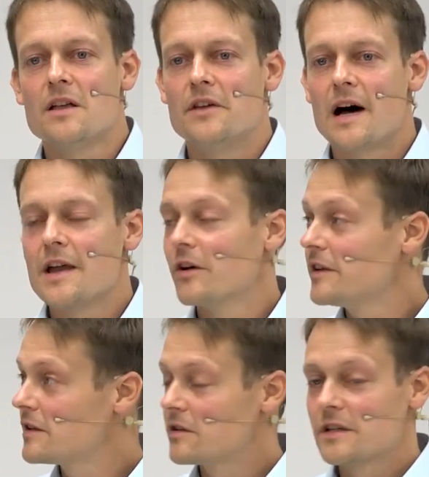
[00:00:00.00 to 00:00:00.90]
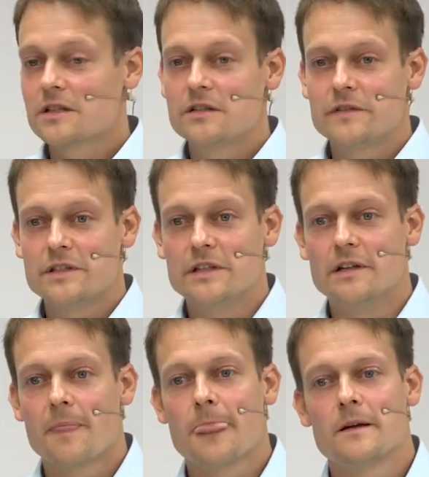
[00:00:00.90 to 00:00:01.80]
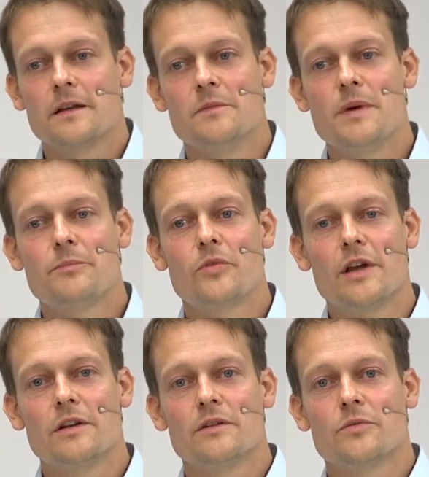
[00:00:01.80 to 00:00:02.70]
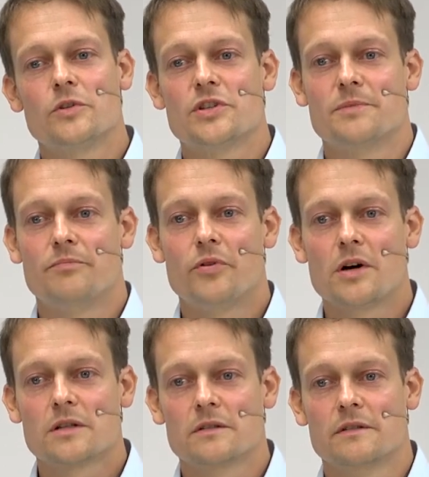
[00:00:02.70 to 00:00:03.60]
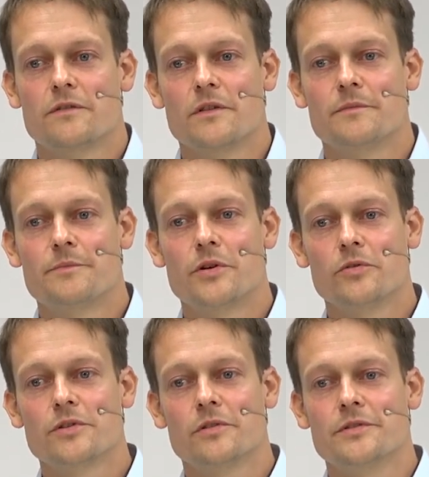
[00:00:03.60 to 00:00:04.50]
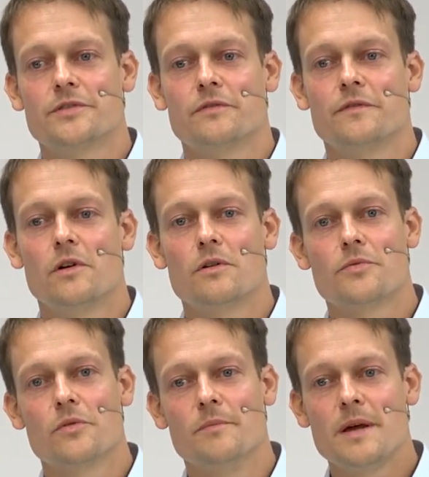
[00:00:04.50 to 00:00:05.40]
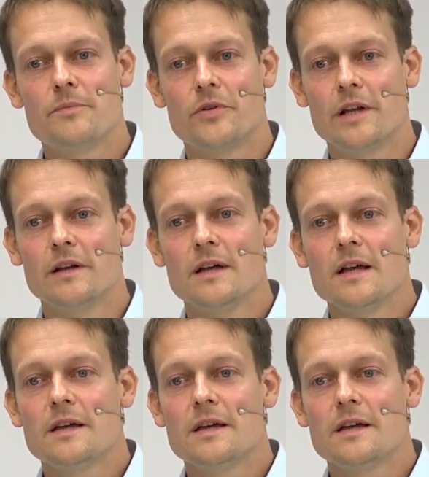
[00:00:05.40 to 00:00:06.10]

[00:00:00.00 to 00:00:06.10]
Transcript: The ionic conductivity in the membrane, which is important for the protons to flow through the membrane,